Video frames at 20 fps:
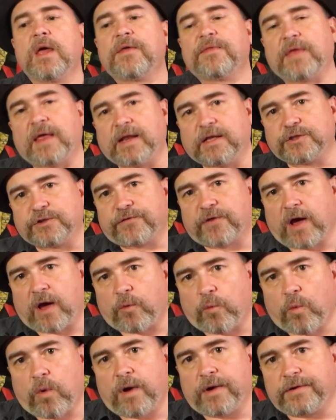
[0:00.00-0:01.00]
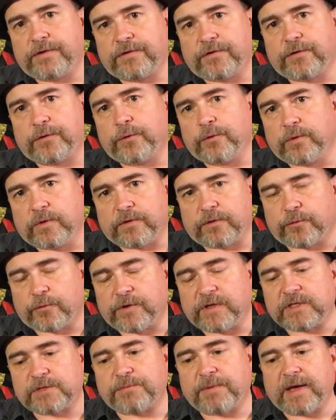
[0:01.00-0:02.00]
That is, you've got 1, 2, and
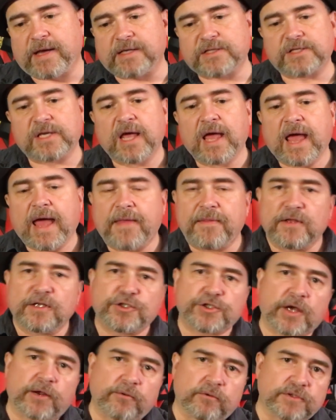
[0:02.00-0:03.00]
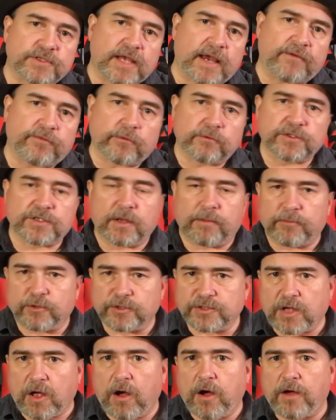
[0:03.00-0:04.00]
3 space, and the generals have those
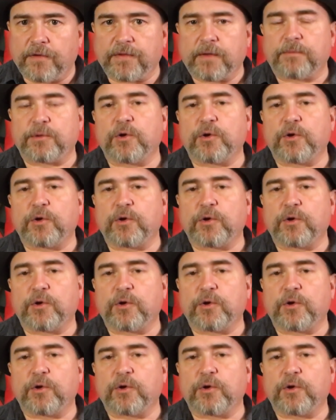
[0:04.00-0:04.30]
numbers on them.